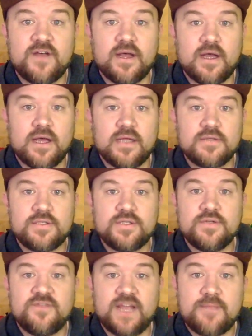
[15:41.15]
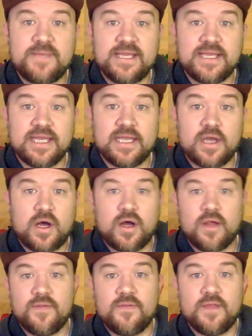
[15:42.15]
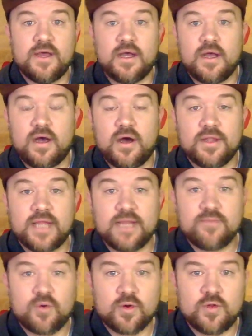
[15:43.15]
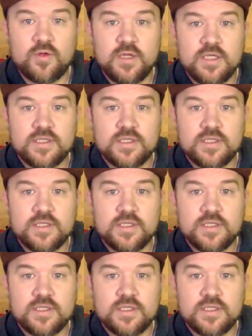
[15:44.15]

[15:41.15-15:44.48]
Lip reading: to Vipkid on the online portal.